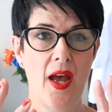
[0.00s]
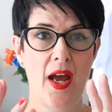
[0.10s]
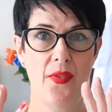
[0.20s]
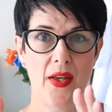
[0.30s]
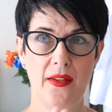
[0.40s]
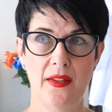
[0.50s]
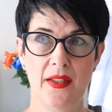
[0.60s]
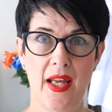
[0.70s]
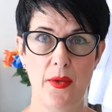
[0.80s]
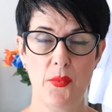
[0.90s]
And then
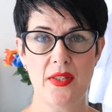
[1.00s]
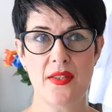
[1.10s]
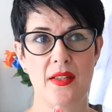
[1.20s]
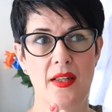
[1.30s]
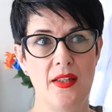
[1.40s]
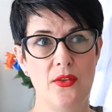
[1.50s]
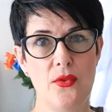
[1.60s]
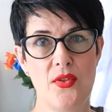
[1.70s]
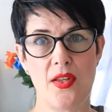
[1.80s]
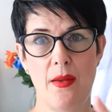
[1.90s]
Kate Winslet had
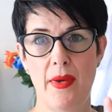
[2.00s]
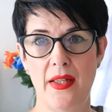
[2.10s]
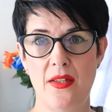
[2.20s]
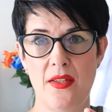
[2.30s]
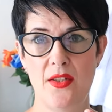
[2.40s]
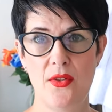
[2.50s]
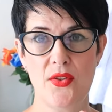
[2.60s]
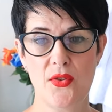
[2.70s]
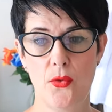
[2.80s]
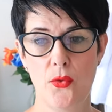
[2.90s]
also managed to
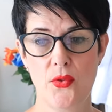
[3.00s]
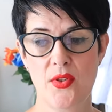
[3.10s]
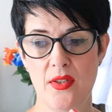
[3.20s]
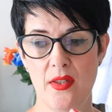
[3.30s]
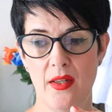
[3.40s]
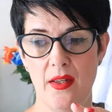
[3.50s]
source